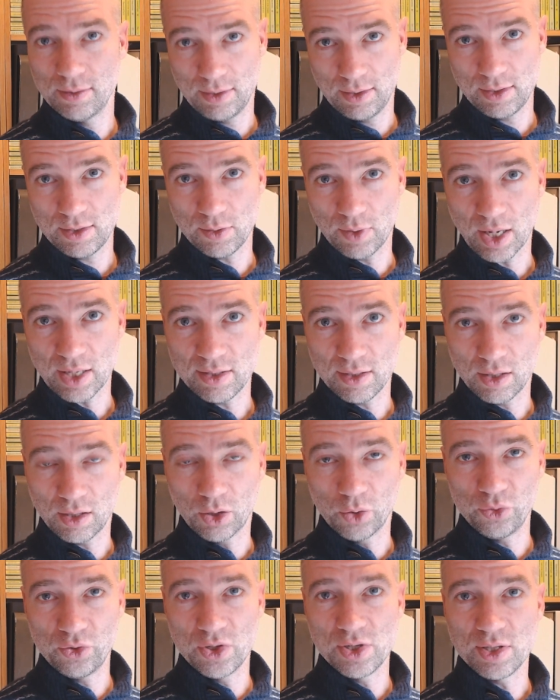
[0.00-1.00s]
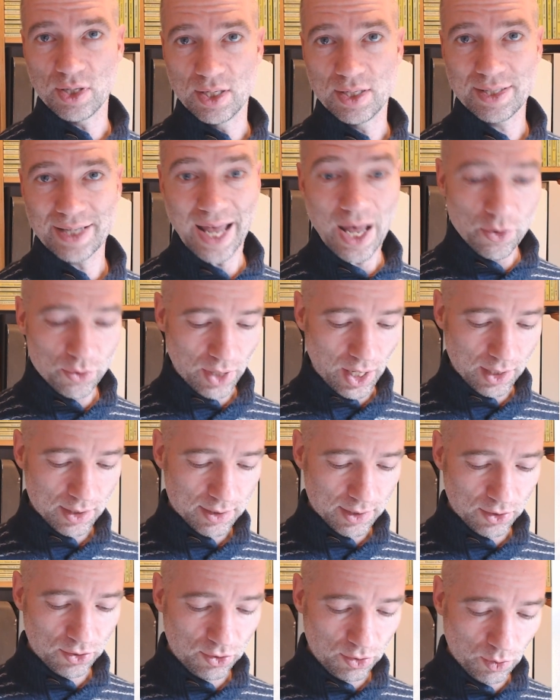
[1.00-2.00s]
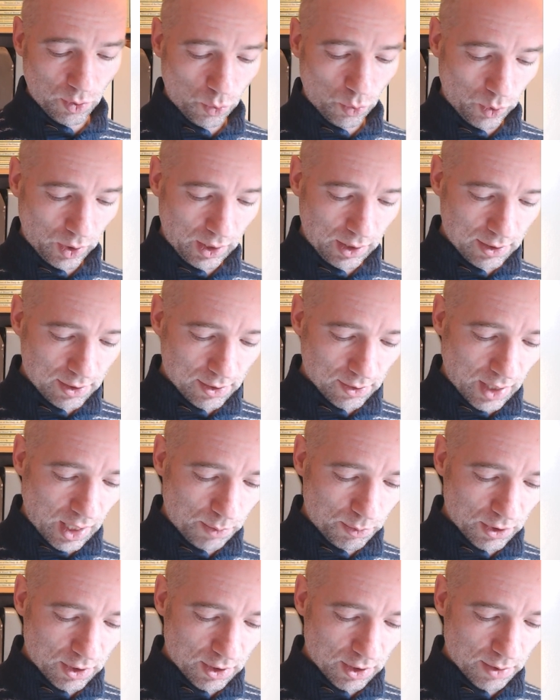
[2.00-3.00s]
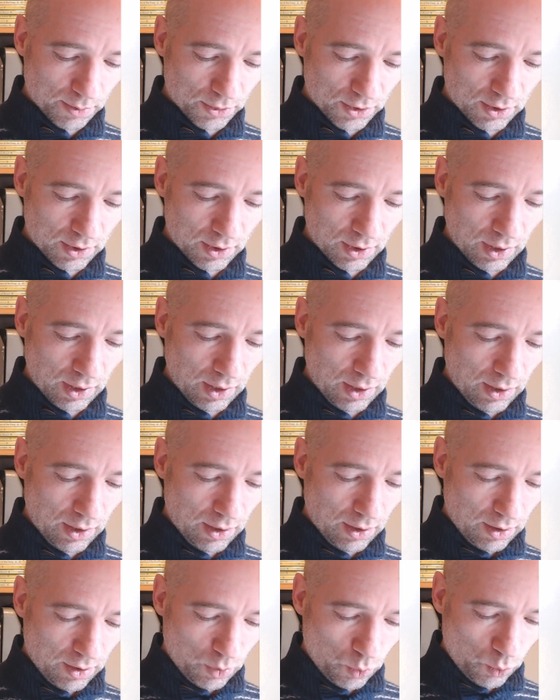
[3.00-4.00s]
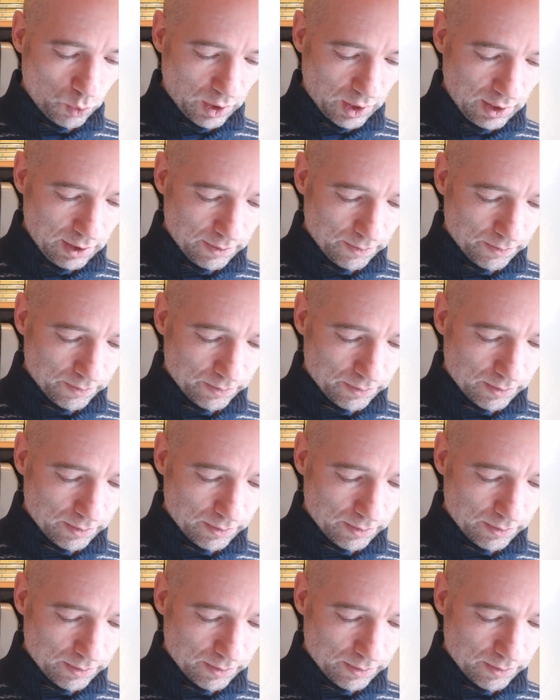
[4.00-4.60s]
So that's the closest in sound actually to a we. So that becomes we.